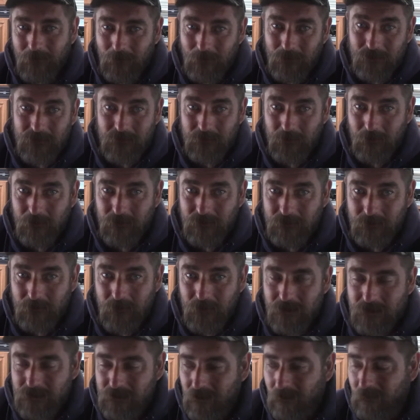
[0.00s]
We always
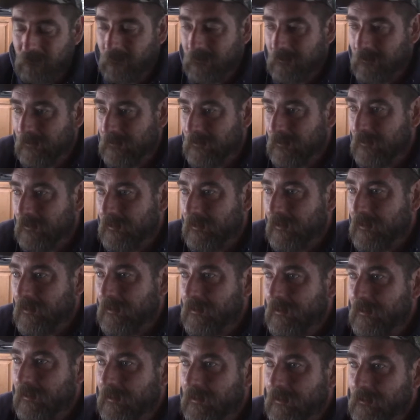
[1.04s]
break stuff.
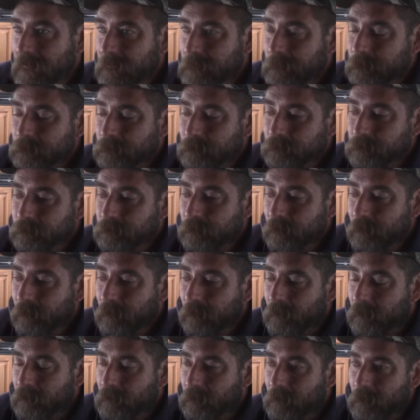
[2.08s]
Well,
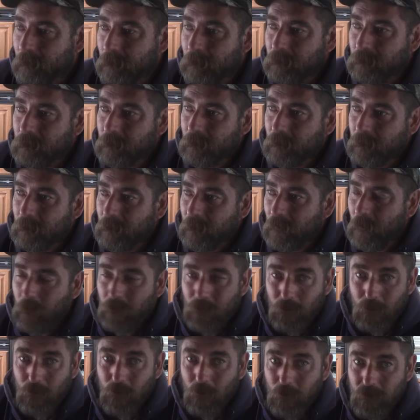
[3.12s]
I
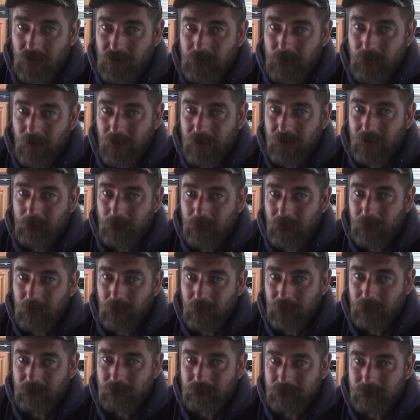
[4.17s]
don't always break it, but
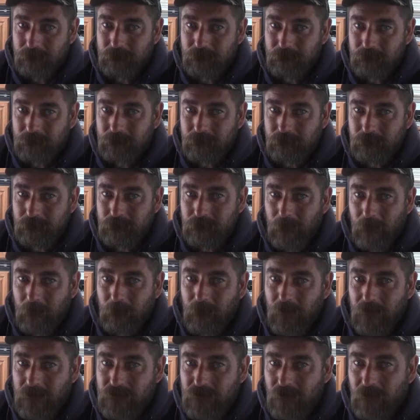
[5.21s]
we
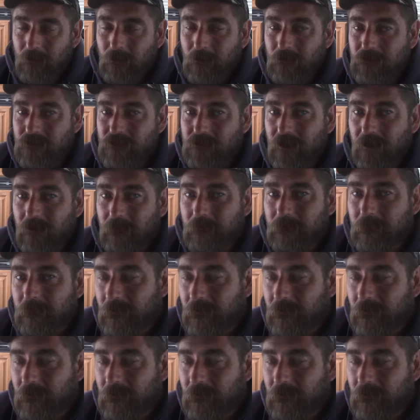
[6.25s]
fix our own stuff.